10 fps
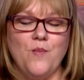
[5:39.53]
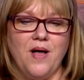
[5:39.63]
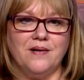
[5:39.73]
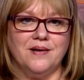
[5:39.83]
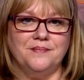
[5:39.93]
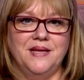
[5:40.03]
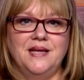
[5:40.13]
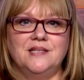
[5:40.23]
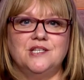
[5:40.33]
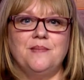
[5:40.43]
welcome
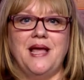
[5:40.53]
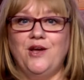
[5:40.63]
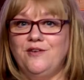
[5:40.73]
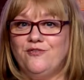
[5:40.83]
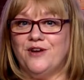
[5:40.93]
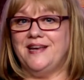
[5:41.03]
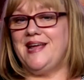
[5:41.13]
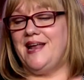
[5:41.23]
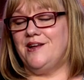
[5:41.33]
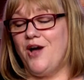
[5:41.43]
to my good friend
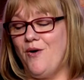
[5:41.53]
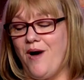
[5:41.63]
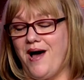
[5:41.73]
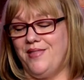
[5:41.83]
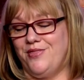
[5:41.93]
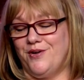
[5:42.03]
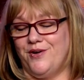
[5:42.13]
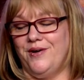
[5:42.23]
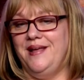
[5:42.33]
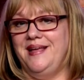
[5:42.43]
and
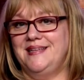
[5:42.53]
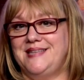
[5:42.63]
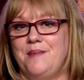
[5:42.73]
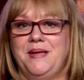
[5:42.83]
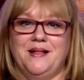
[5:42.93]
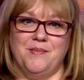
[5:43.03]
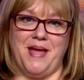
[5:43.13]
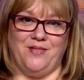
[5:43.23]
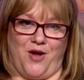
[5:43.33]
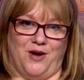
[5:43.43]
co-author, Debbie
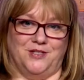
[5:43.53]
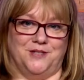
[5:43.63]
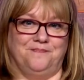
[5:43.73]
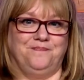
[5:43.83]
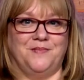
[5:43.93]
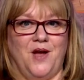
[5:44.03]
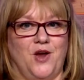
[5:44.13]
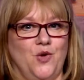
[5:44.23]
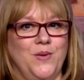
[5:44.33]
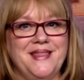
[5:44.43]
Clement-Large. Are
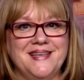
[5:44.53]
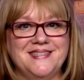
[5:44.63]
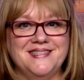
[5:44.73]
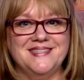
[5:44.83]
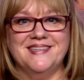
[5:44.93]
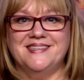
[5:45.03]
you with us?